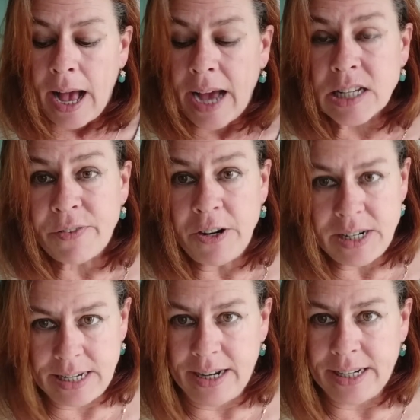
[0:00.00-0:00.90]
As far
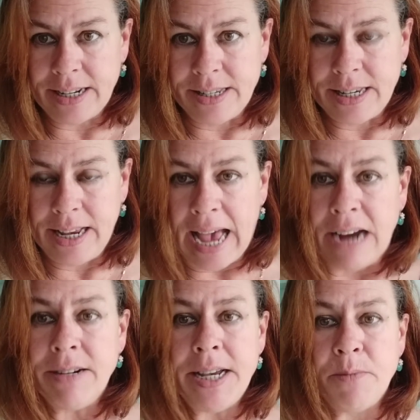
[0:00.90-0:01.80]
as I can see,
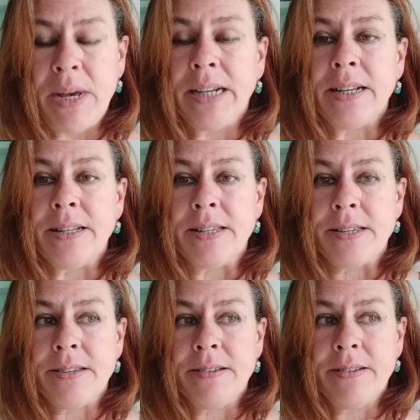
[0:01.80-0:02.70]
Harry and
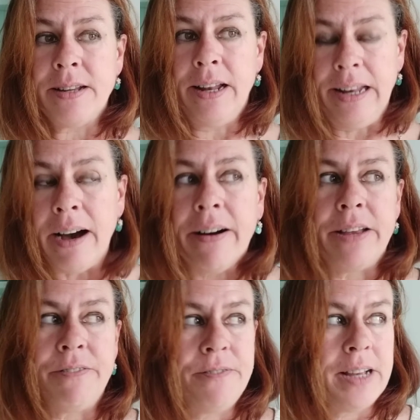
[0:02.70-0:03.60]
Meghan's
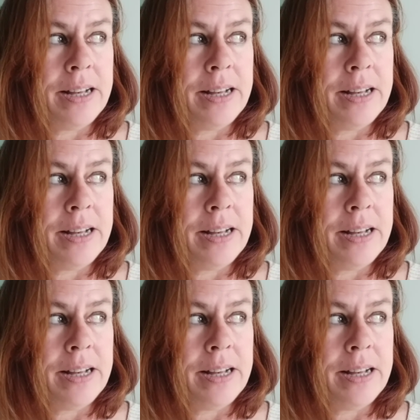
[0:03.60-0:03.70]
life